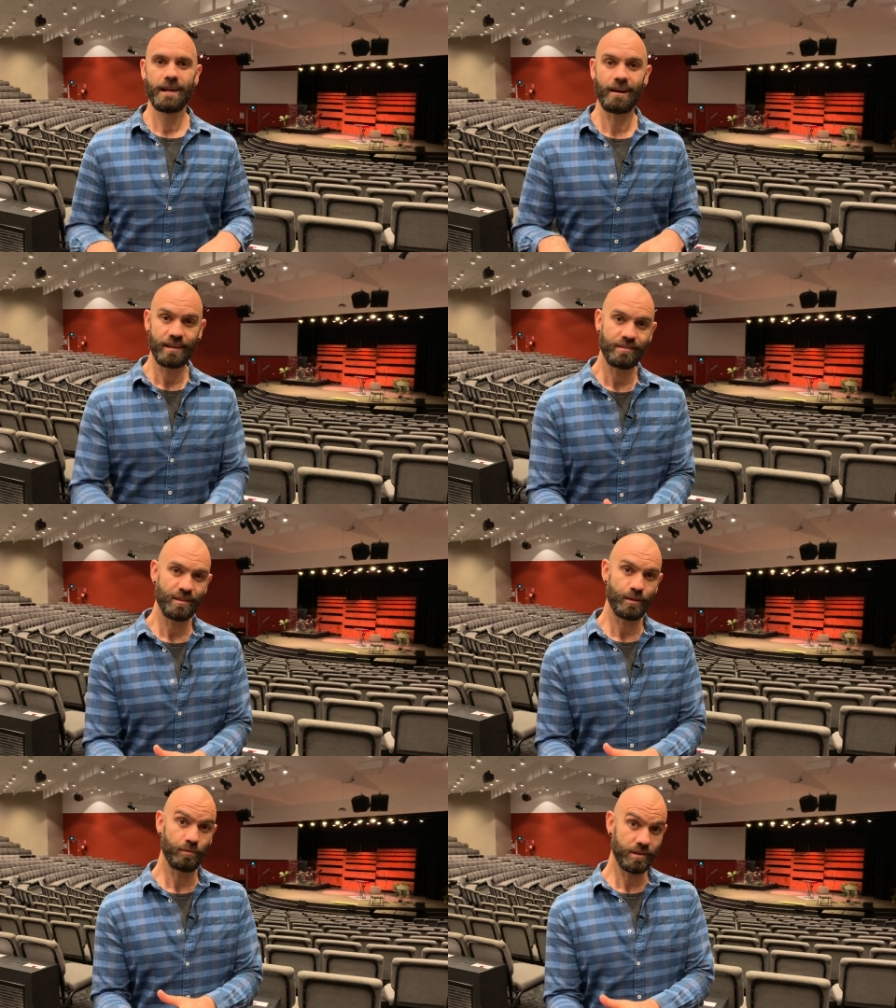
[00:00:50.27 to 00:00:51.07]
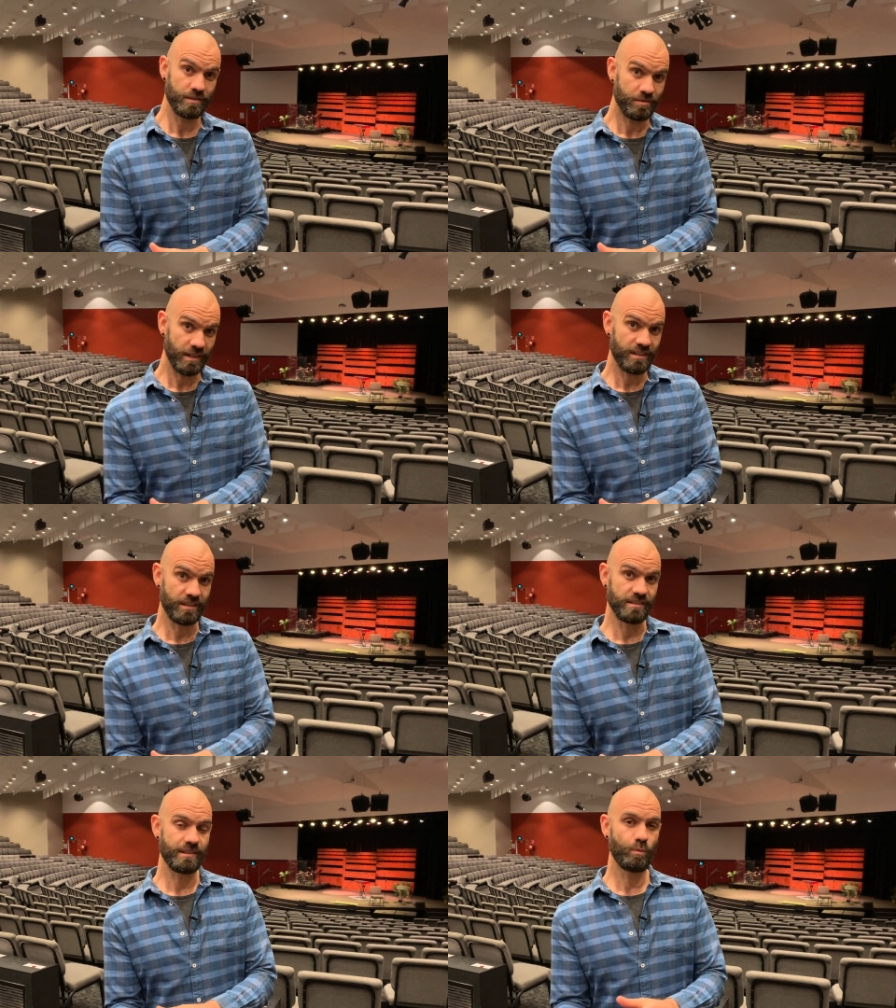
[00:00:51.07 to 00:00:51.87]
Now, given the
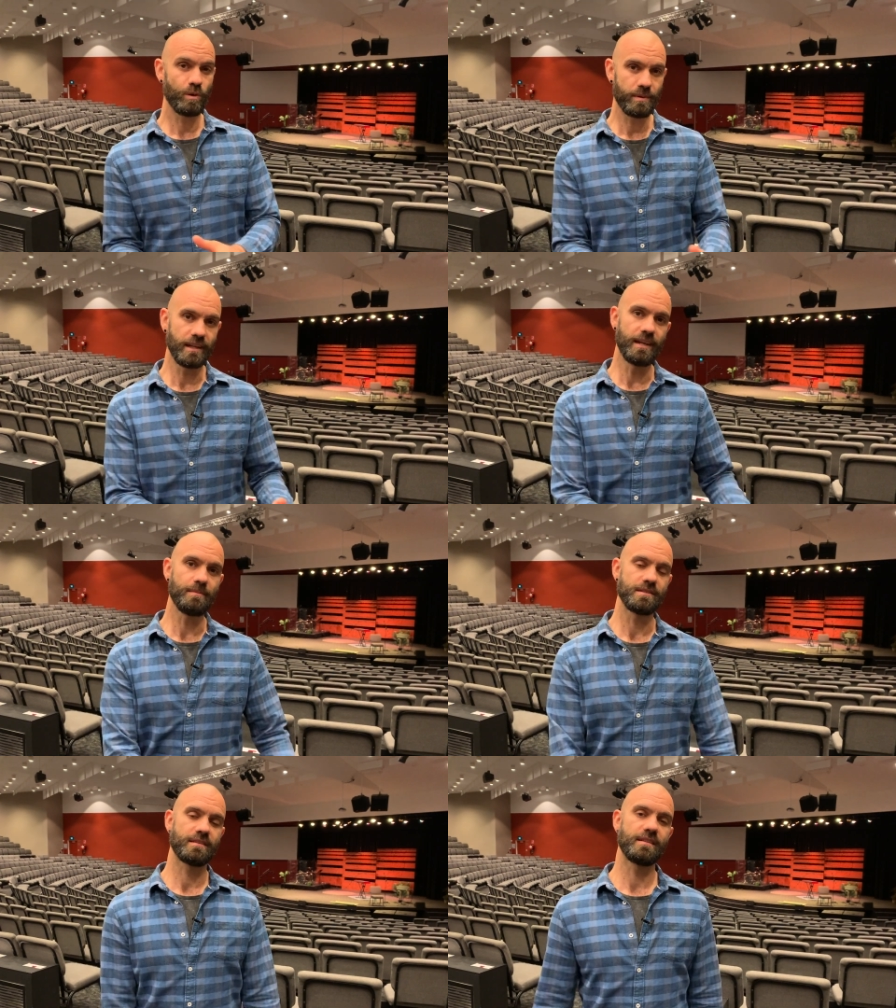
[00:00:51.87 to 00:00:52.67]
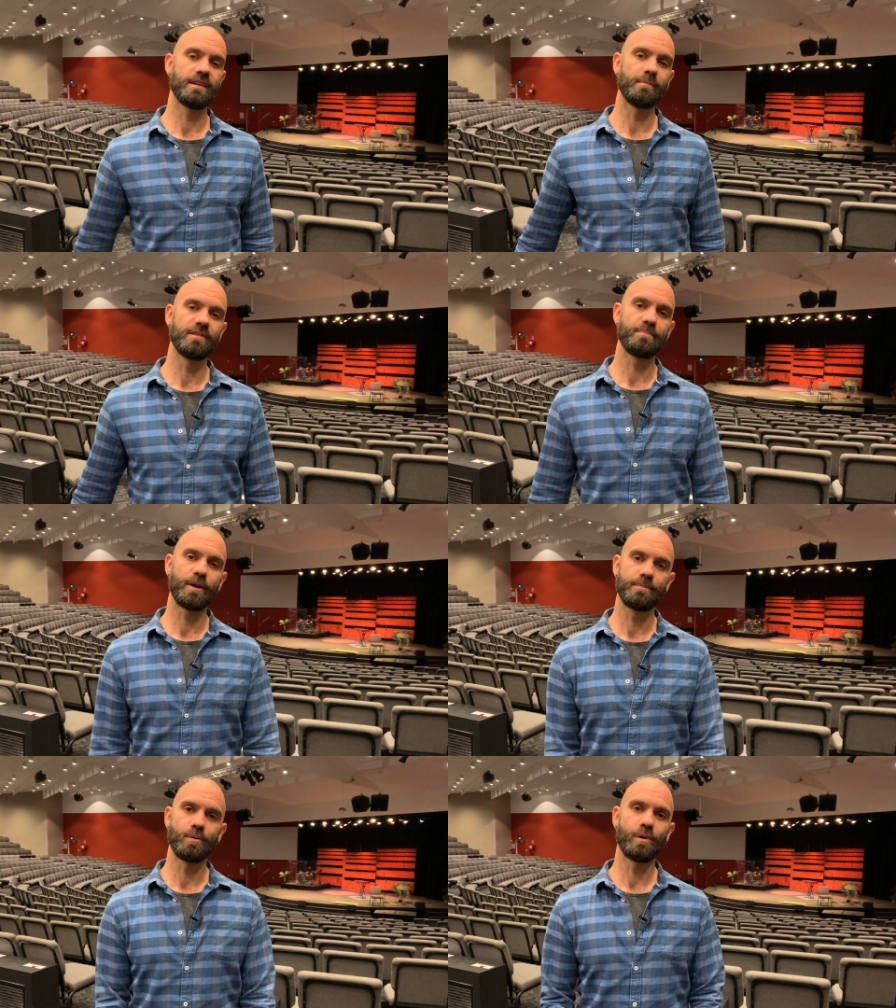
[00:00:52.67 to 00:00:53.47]
restrictions, there will be limits to the number of
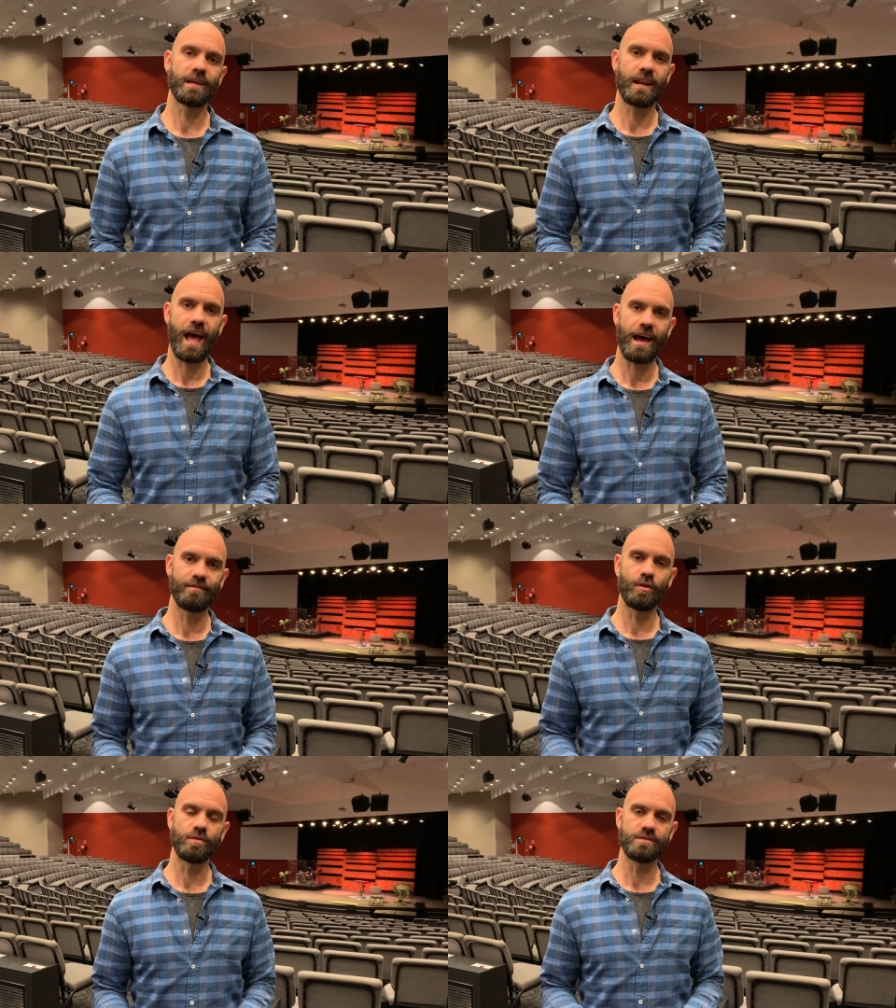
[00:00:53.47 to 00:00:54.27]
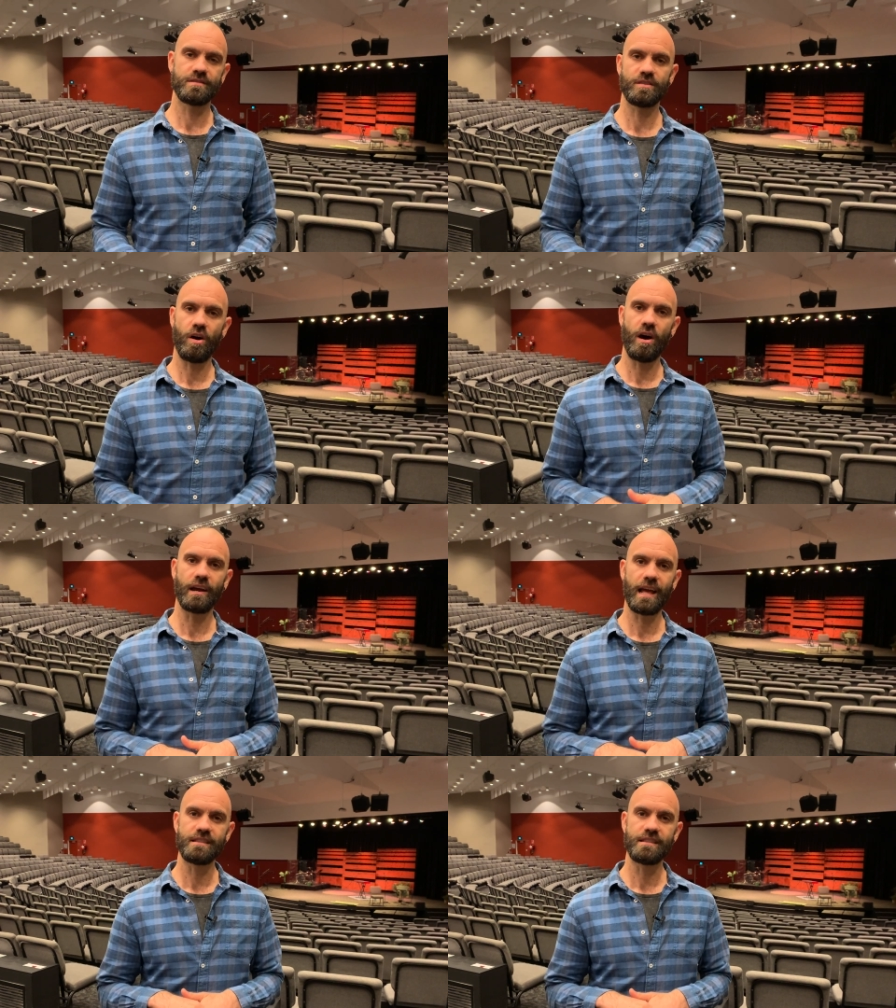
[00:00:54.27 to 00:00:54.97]
people we can have on site.